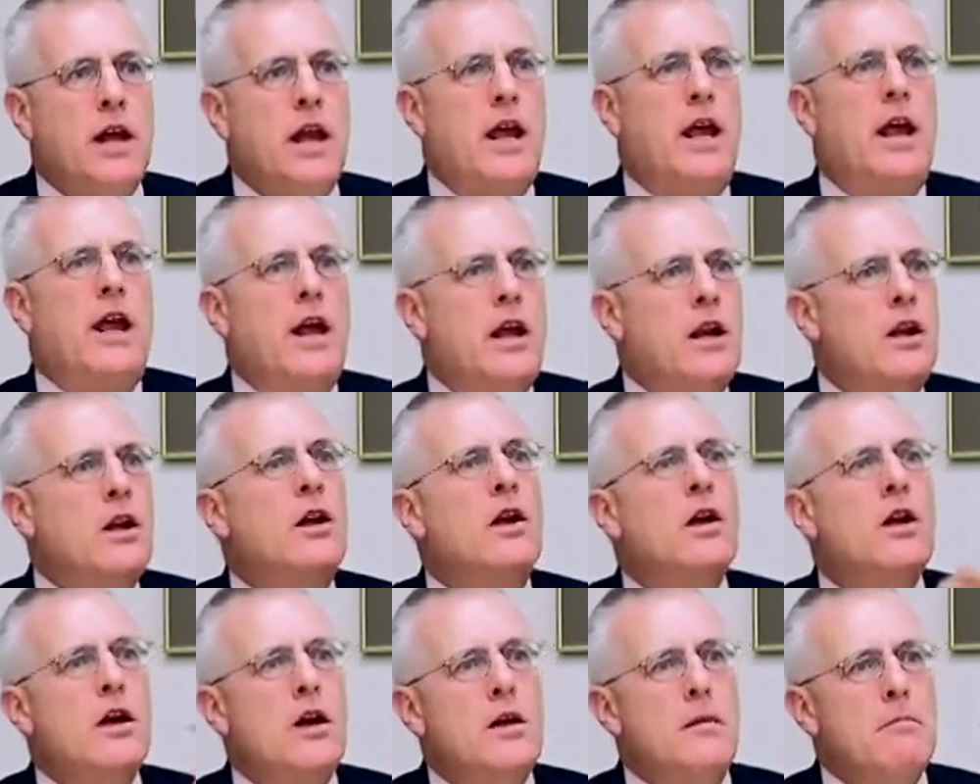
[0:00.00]
in
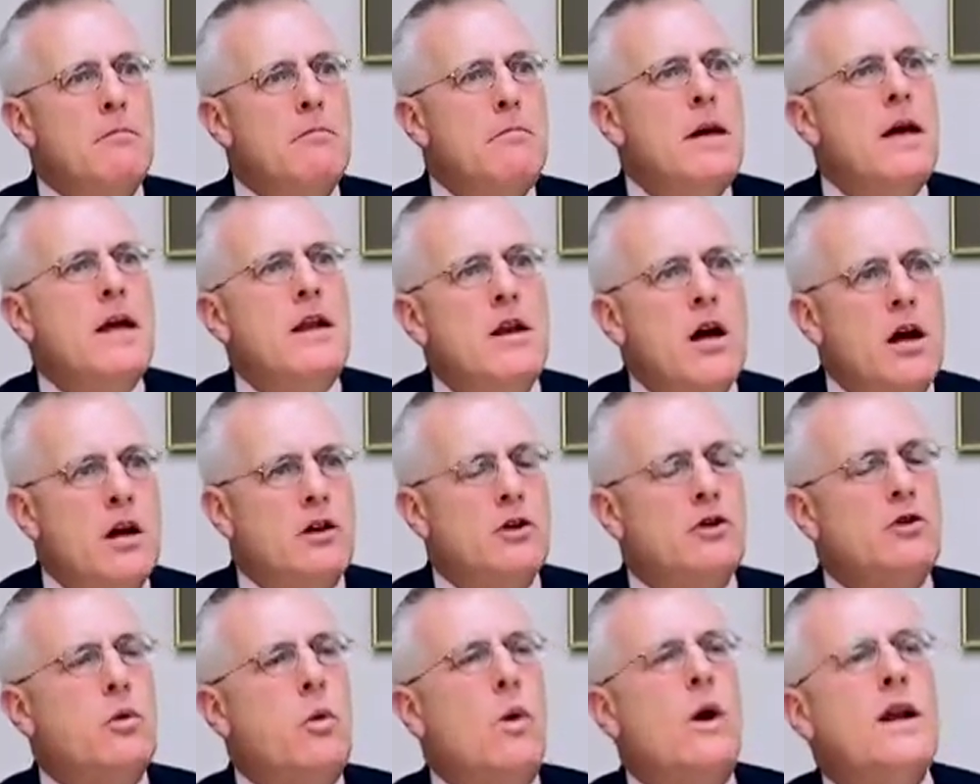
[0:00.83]

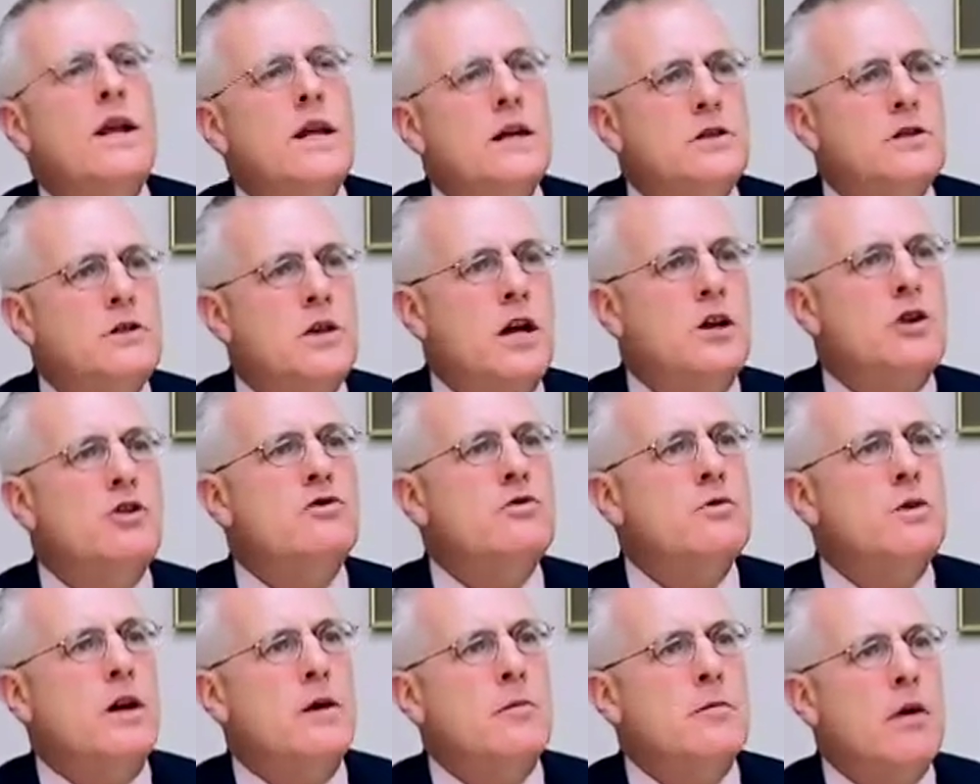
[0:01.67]
mid-20th
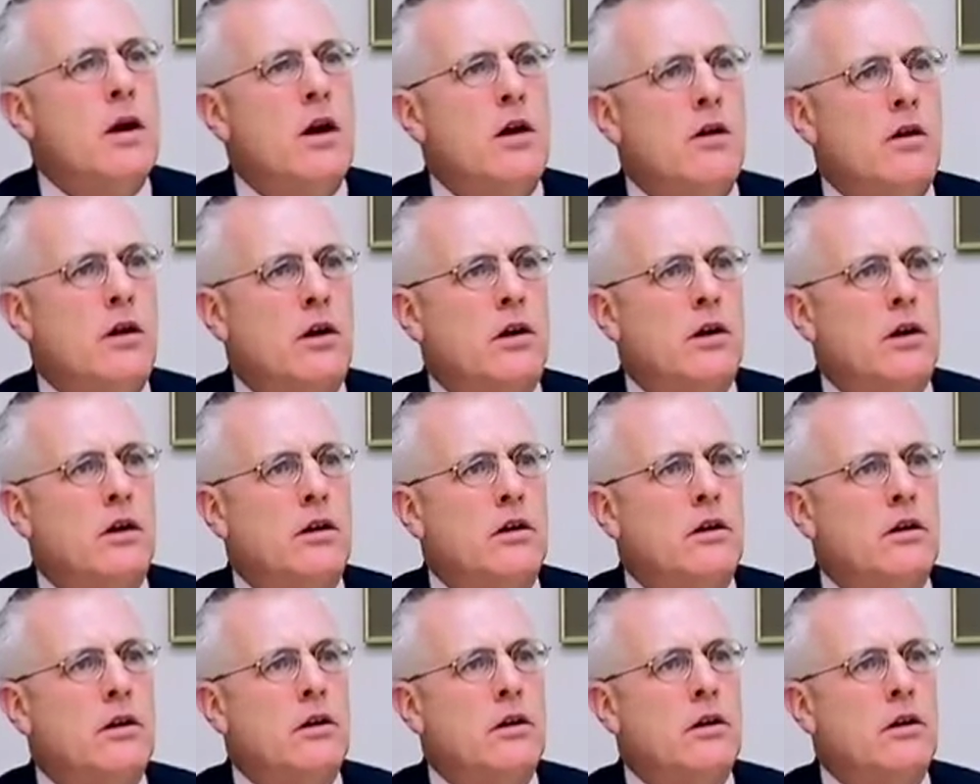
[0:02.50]
century America.